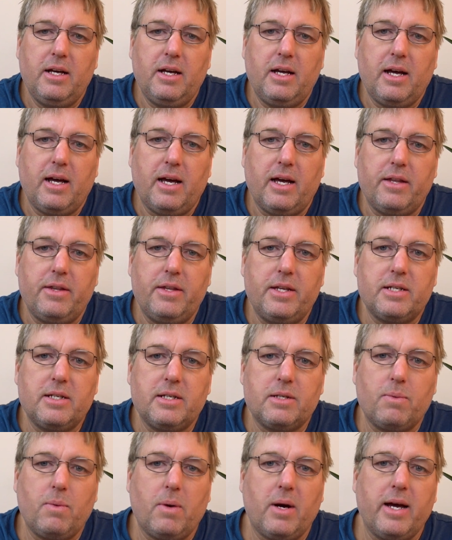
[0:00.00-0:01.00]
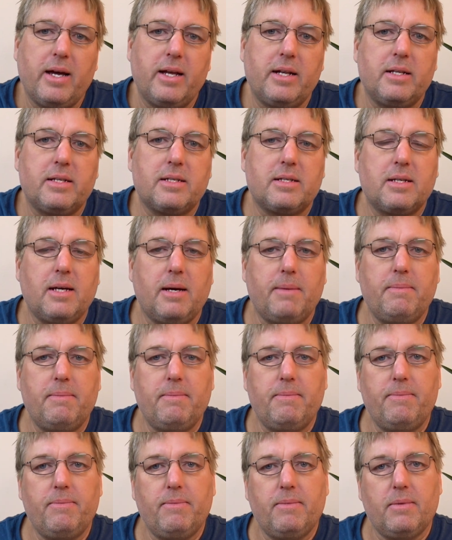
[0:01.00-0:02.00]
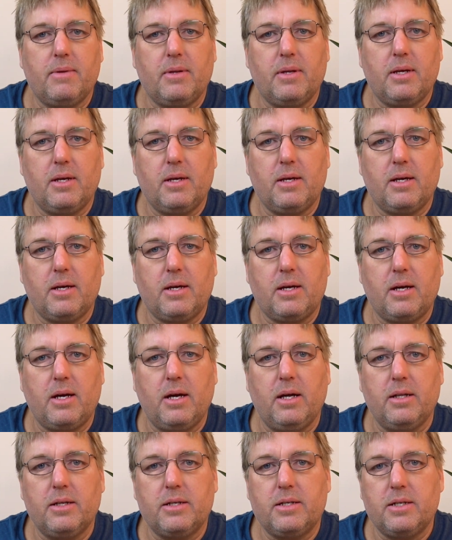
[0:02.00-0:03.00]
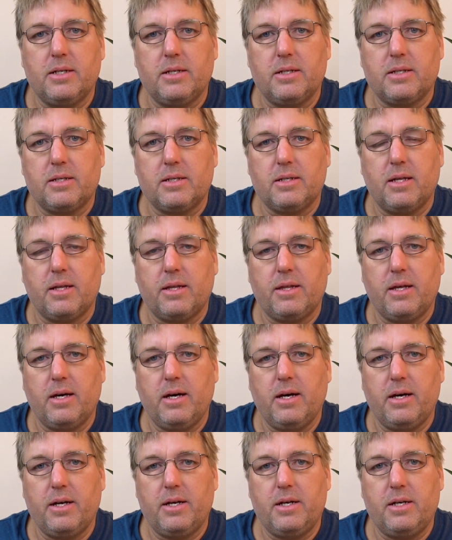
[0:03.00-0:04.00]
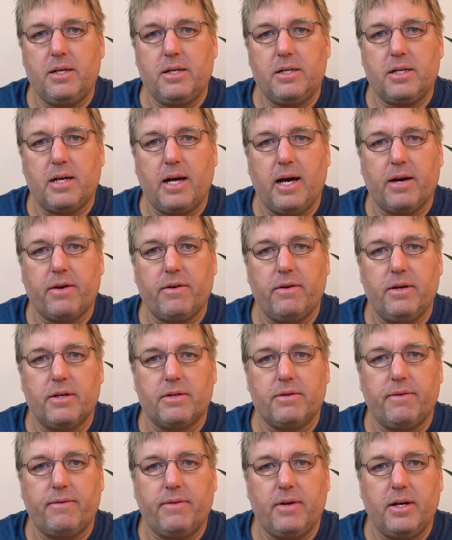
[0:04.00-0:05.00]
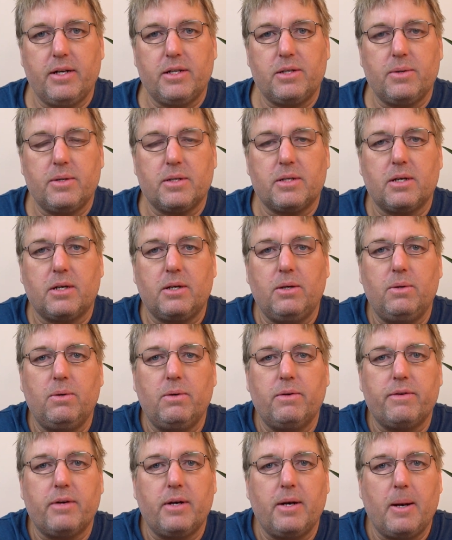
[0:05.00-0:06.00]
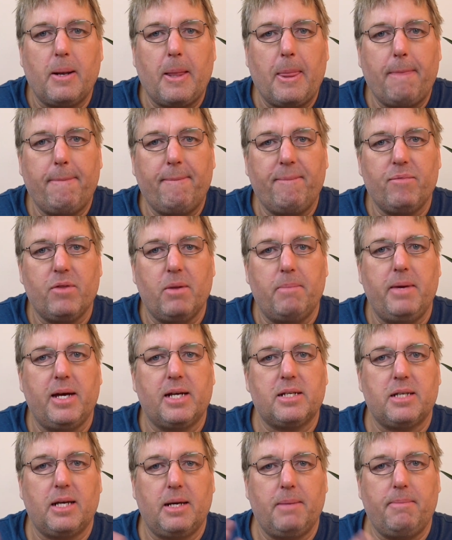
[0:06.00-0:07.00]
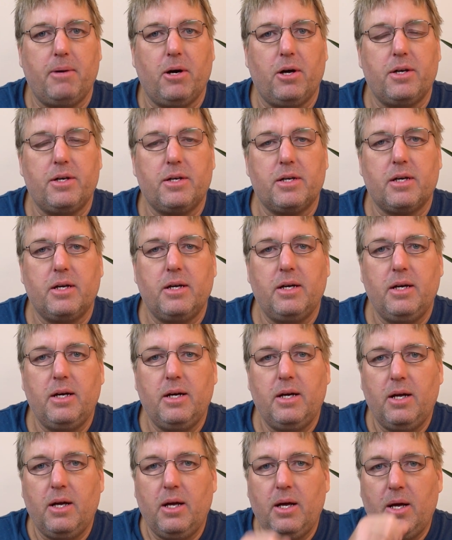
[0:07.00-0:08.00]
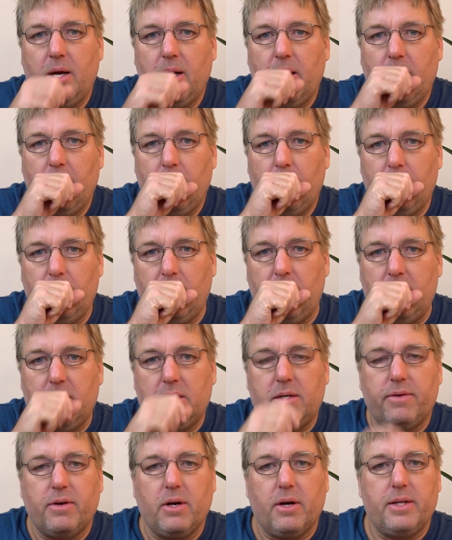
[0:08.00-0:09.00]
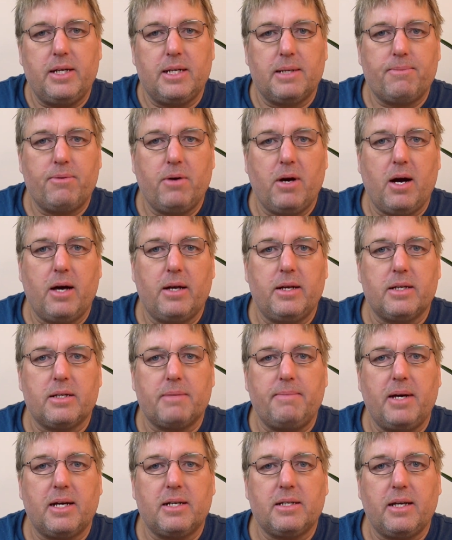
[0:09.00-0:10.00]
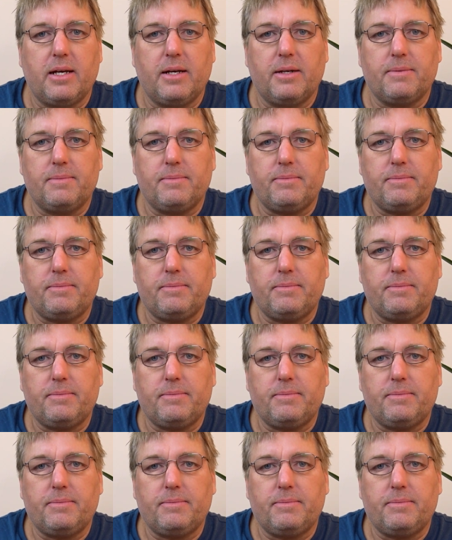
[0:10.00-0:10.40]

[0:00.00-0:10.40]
And this is why in some cultures the third chakra is referred to as the cauldron, the mixing pot. So you've got these pranas mixing.